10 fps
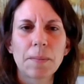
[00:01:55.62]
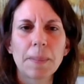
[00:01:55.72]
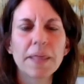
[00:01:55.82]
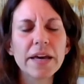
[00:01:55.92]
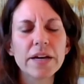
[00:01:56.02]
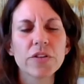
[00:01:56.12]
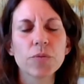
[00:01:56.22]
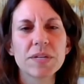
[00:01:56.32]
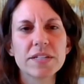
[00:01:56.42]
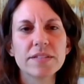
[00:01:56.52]
Yeah, they'll
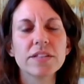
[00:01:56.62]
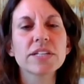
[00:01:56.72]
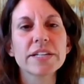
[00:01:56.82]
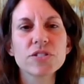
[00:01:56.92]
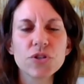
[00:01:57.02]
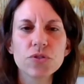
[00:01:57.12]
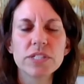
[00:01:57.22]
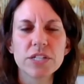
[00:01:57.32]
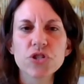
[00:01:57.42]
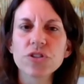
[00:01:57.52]
be they'll get two
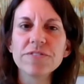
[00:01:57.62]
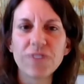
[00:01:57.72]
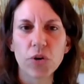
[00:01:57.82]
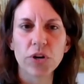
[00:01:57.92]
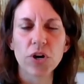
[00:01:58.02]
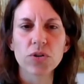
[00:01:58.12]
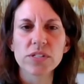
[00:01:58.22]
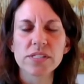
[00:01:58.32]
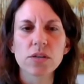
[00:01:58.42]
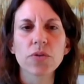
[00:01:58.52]
digital
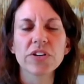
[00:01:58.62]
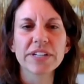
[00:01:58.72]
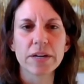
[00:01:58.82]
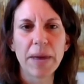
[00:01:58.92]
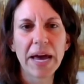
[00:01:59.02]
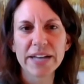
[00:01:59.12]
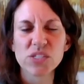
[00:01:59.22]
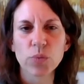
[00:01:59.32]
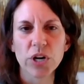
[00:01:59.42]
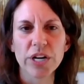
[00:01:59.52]
photos, so they'll get a
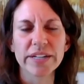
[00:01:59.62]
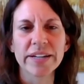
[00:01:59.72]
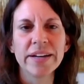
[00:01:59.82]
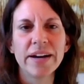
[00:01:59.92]
password